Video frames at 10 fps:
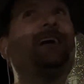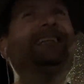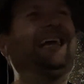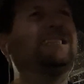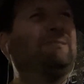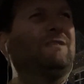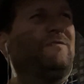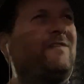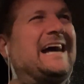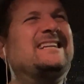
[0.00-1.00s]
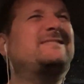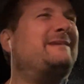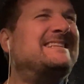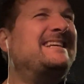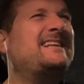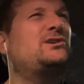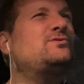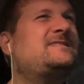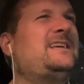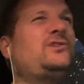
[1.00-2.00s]
to get some of the finest Mexican
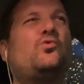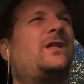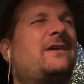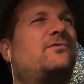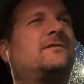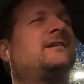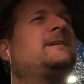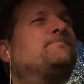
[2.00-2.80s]
cuisine you'll ever